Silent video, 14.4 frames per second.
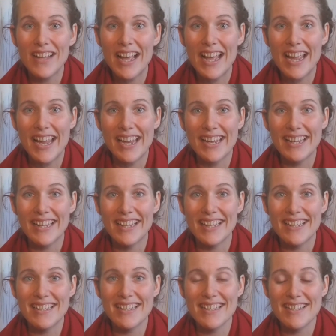hey,
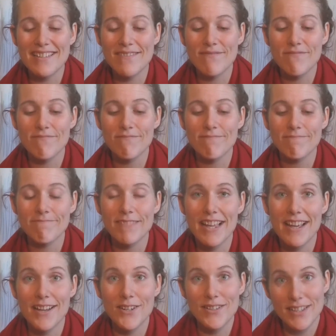and
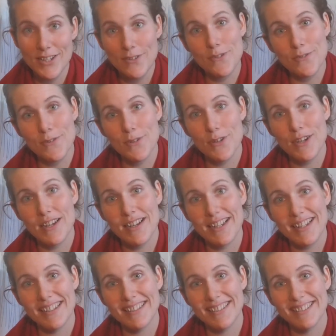yeah, I'll see you in a
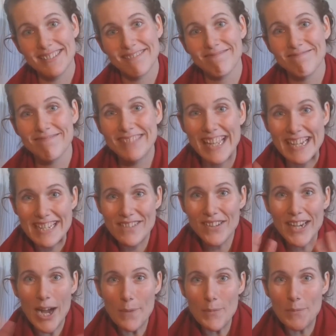fortnight. Thanks
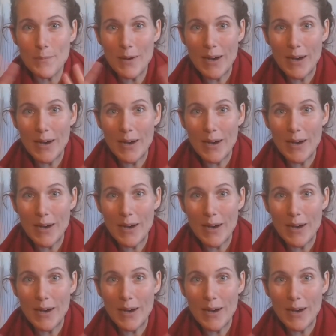for coming